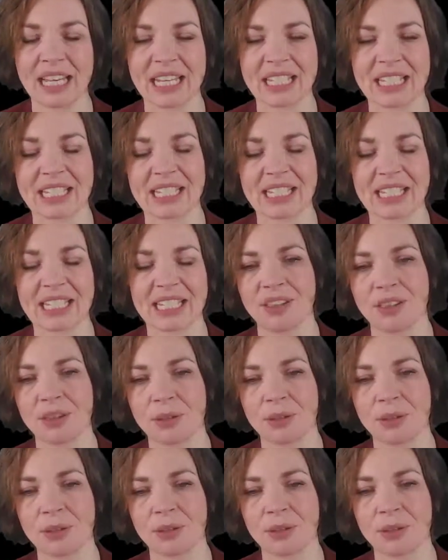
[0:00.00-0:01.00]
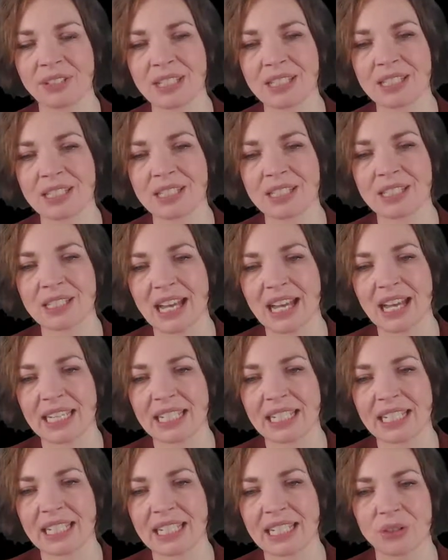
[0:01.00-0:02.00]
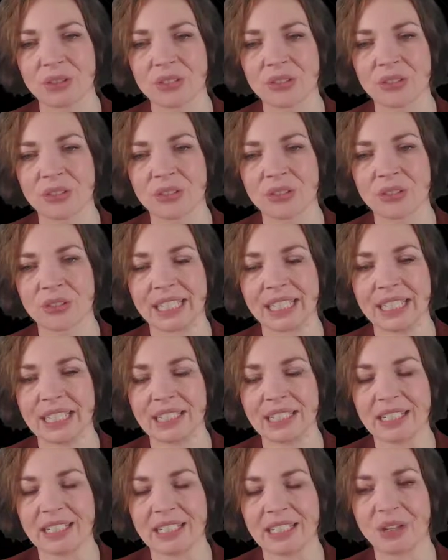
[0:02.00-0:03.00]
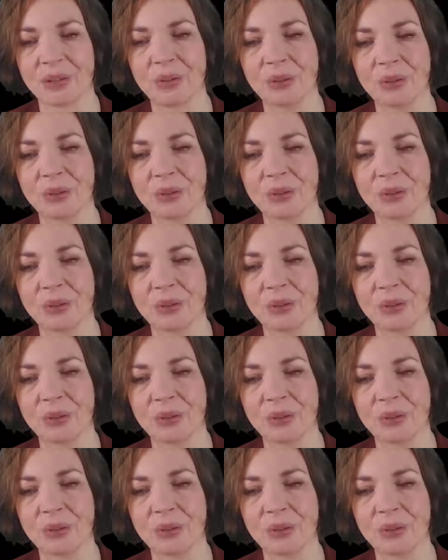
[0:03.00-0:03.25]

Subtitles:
as seen in the previous slide and also here. So